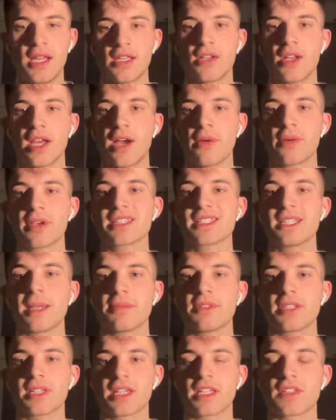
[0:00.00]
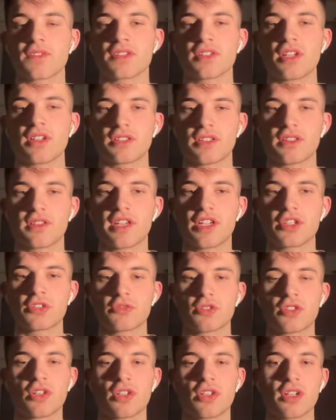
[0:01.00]
how accepting it is for certain things.
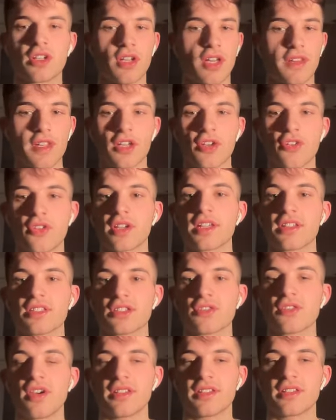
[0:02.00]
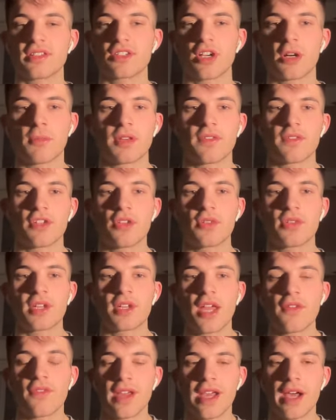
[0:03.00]
When you look at, I think cricket's a great example in the
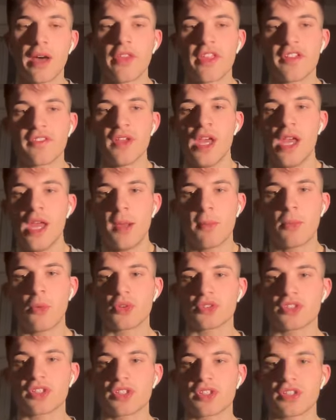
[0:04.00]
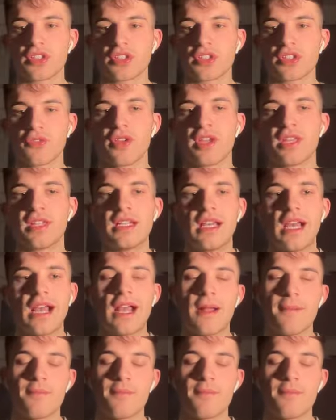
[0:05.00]
UK for how they've brought stuff in.